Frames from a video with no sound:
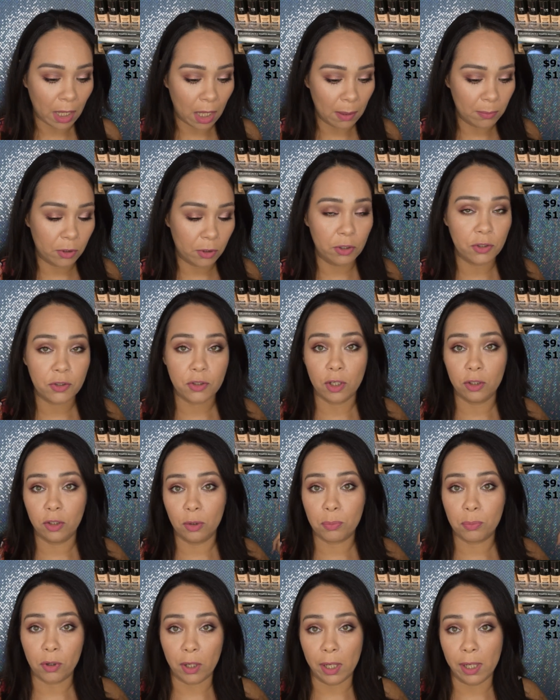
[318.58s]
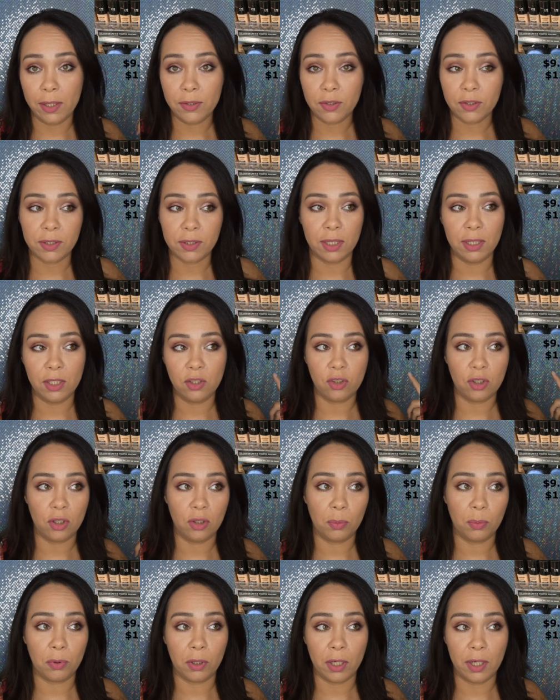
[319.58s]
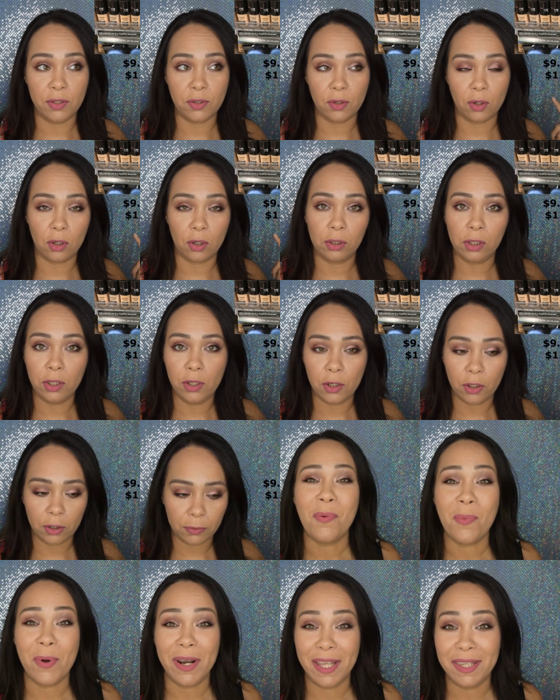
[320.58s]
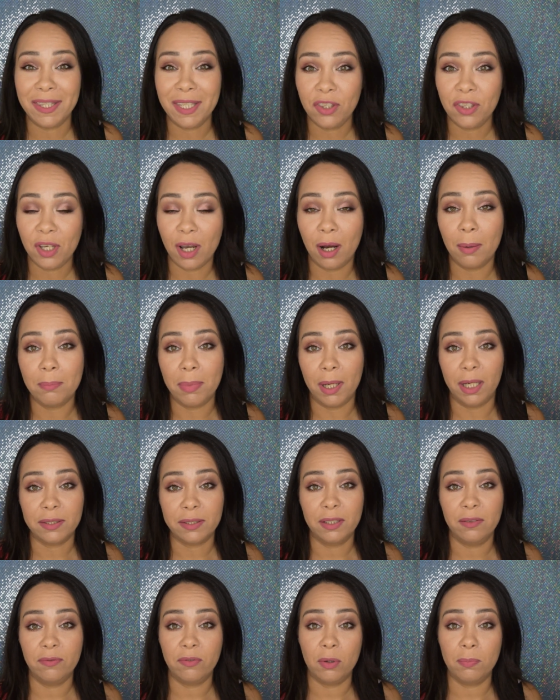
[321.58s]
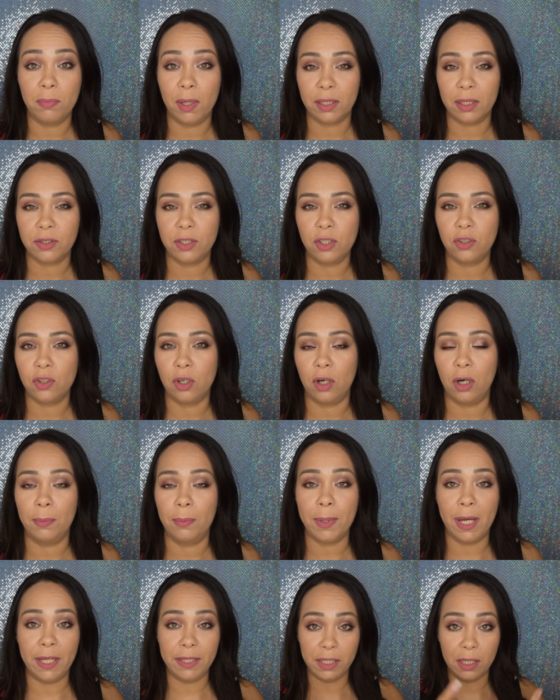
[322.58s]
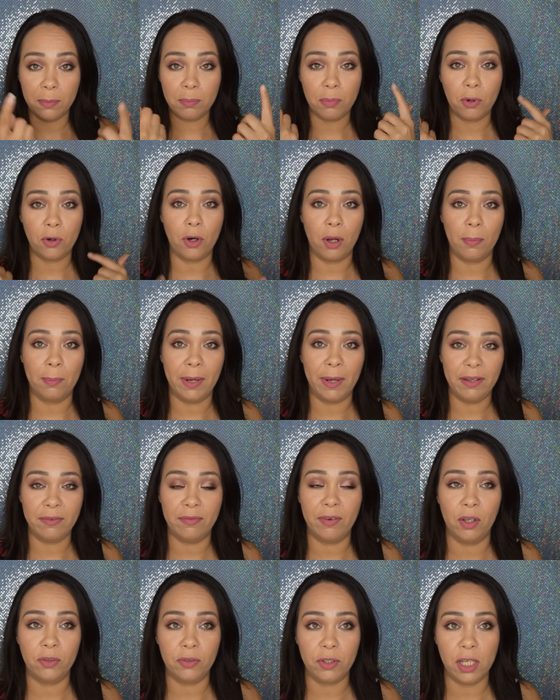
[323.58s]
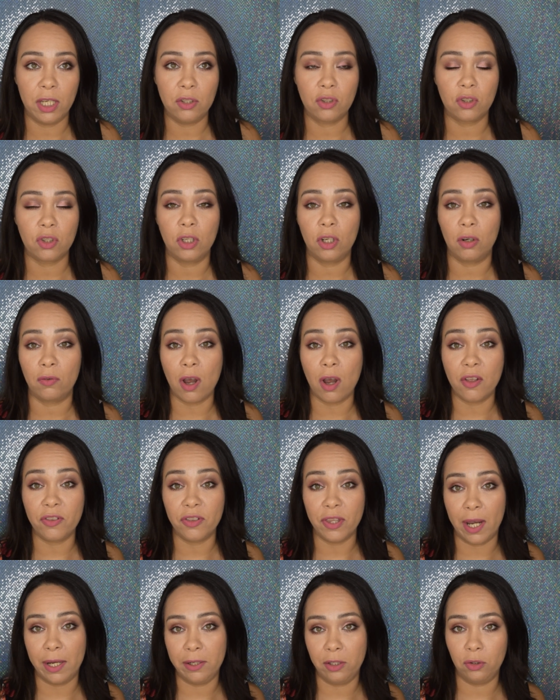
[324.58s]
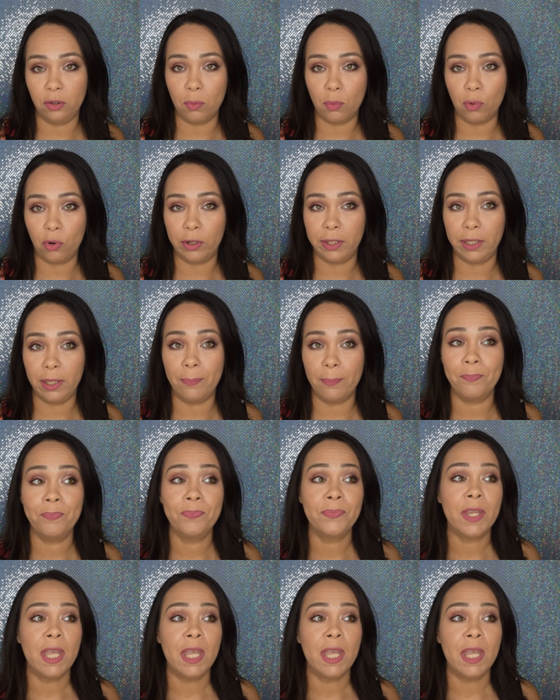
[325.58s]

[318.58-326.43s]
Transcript: I'm going to share the price because I didn't share the price earlier. When I did the unboxing for BoxyCharm, I did put on my foundation around nine in the morning.